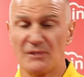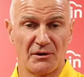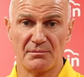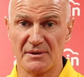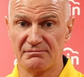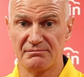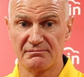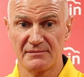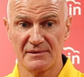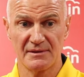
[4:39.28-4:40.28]
Oh,
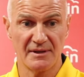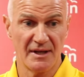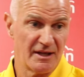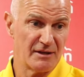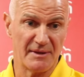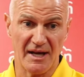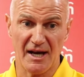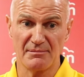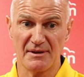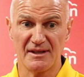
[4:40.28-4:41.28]
it'll be
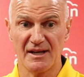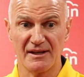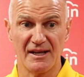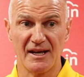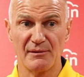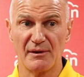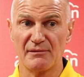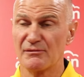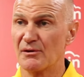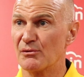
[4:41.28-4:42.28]
hard, but you don't get
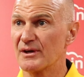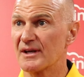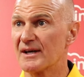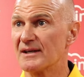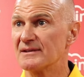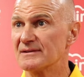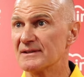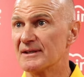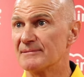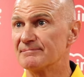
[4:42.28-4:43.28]
anywhere from not working hard.
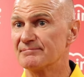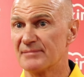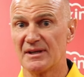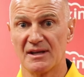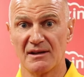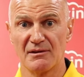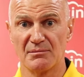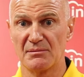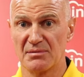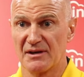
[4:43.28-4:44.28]
But, you know, there'll
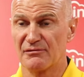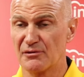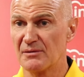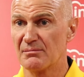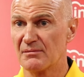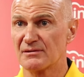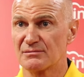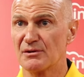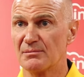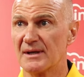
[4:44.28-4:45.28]
be plenty of footy as
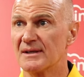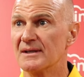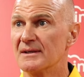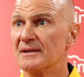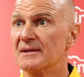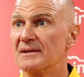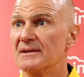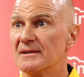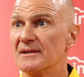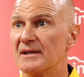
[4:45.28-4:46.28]
well, but,
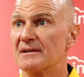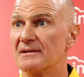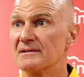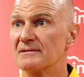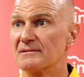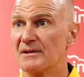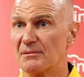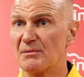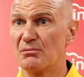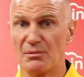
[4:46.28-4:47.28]
yeah,
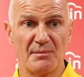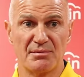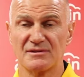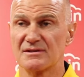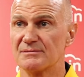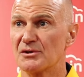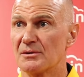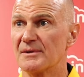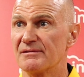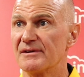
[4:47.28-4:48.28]
we'll be putting some
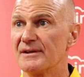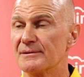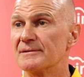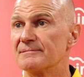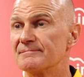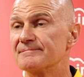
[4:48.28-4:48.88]
time and effort into it.